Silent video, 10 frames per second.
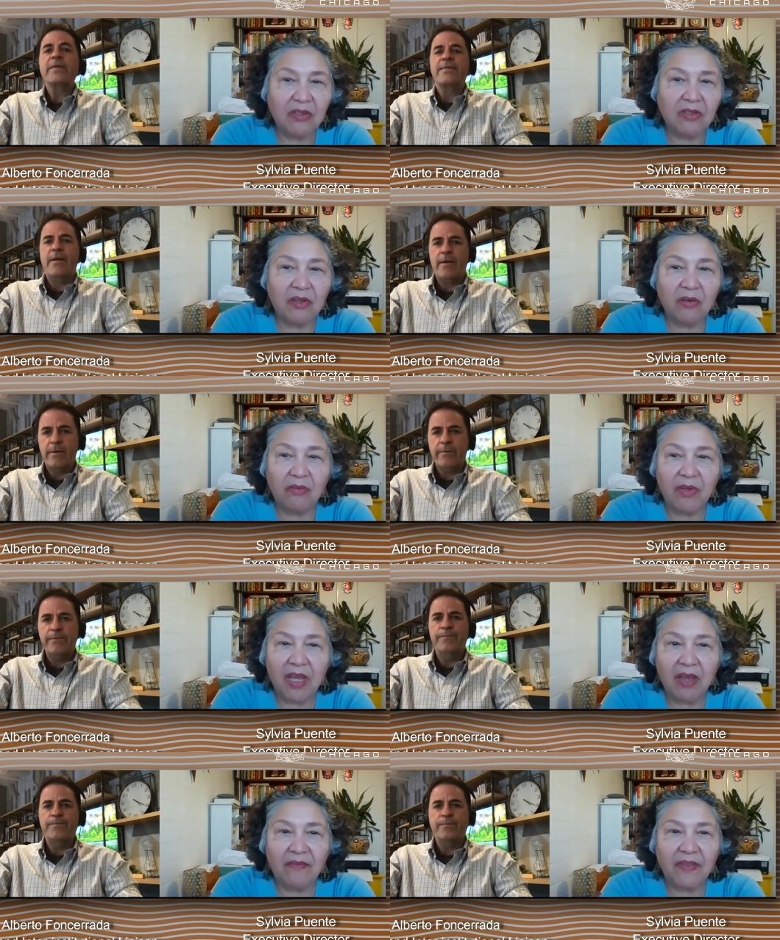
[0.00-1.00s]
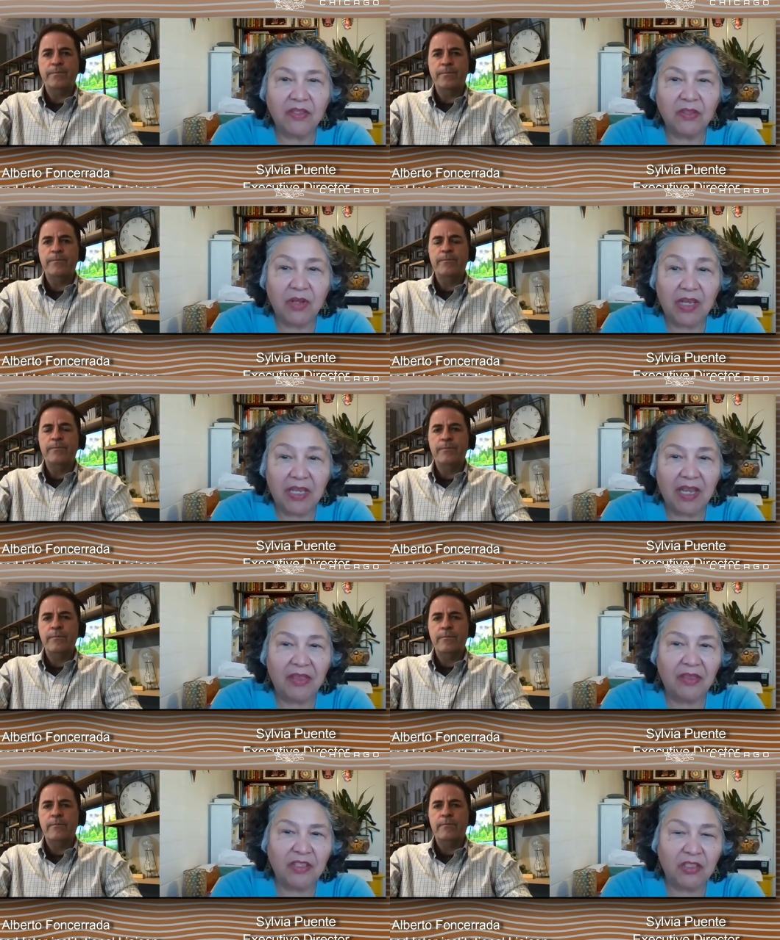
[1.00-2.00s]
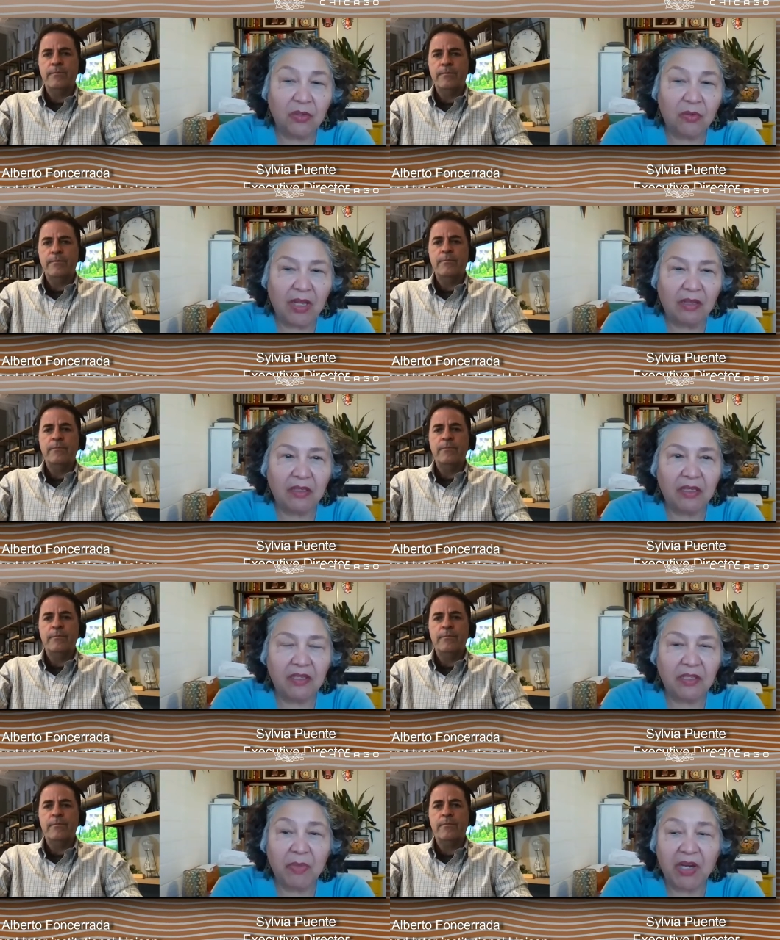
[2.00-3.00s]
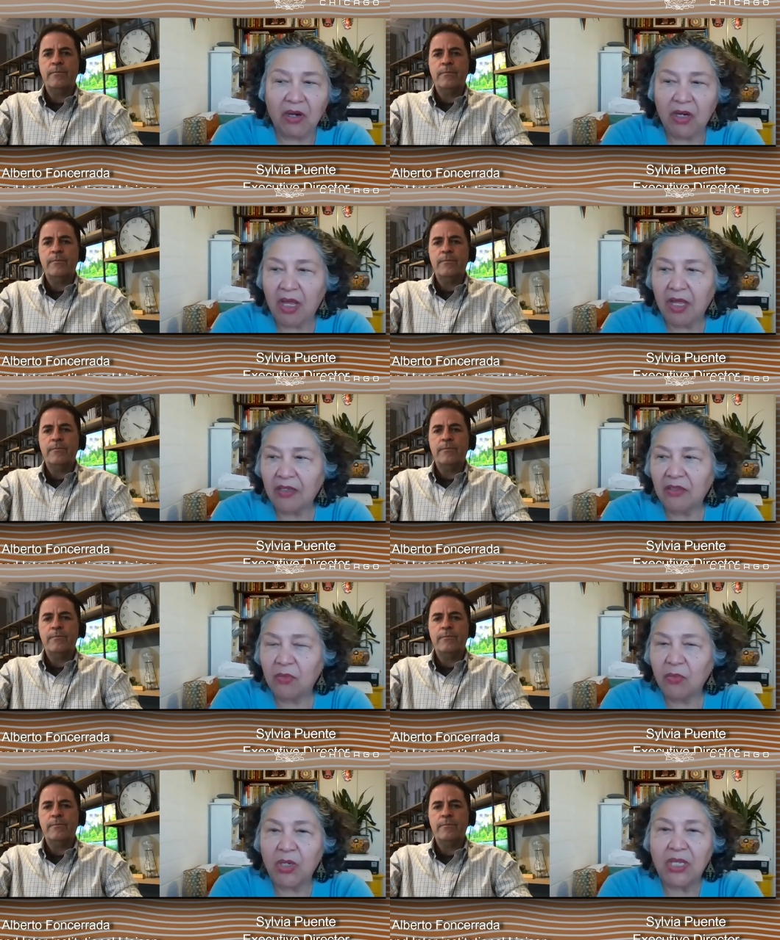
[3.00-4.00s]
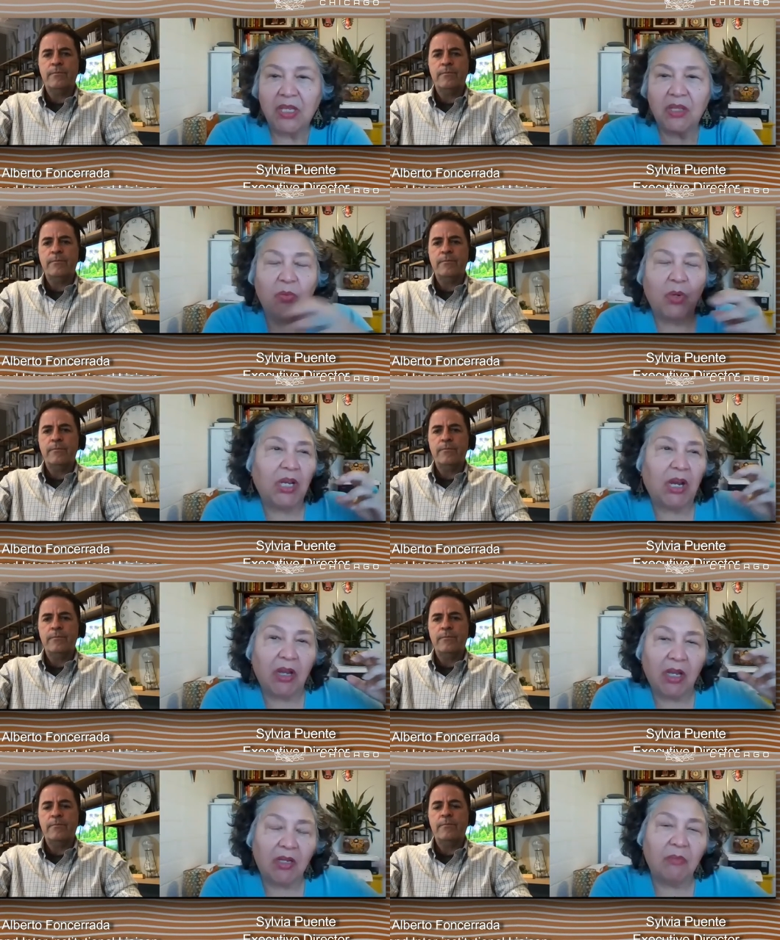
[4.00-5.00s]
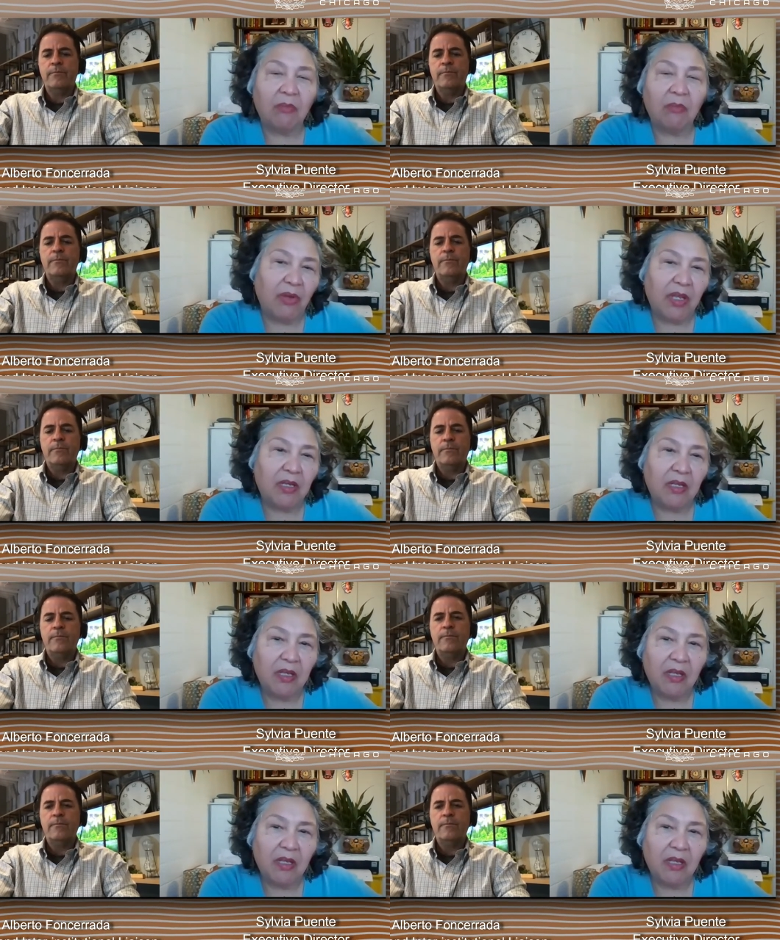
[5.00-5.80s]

Speaker 1: So we have this, again, this duality, this paradox where either we are unemployed